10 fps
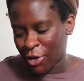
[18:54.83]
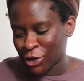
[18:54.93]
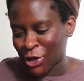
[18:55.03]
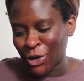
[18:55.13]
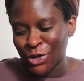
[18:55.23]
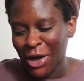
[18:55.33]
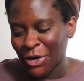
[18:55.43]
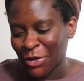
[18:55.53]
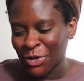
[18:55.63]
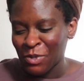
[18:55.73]
how this goes.
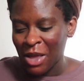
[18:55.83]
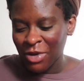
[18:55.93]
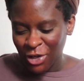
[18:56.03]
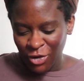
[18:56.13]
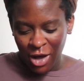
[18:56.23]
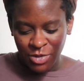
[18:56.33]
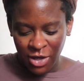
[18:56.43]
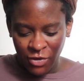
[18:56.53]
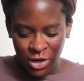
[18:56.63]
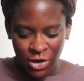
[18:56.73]
I'll maybe do an
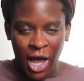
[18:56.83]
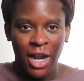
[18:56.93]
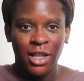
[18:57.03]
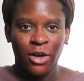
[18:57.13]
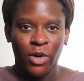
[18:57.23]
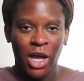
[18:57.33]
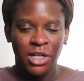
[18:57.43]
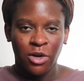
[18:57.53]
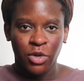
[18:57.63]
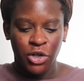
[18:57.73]
update video, kind of like what I
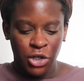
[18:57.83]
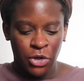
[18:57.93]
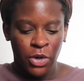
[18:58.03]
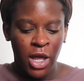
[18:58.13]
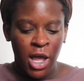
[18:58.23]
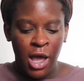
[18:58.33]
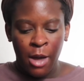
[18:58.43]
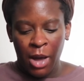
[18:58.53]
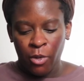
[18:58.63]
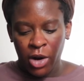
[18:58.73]
did with Jude,
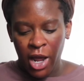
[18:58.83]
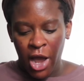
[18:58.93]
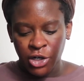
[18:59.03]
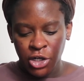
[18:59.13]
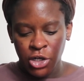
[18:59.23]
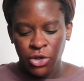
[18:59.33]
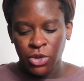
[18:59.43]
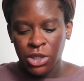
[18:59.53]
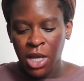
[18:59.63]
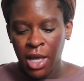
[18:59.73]
about what I actually
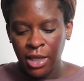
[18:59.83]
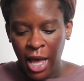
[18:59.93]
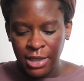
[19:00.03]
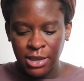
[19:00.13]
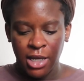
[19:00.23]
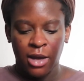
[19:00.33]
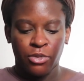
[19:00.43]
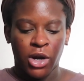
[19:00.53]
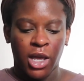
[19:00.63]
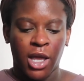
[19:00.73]
use. Last thing I'm
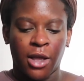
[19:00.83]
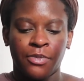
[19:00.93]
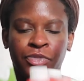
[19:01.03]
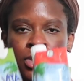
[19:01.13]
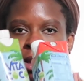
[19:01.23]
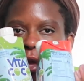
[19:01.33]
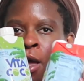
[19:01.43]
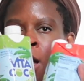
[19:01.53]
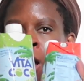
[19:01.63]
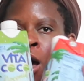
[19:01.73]
bringing,
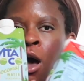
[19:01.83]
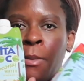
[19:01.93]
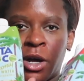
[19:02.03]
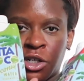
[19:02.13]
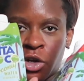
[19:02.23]
a bunch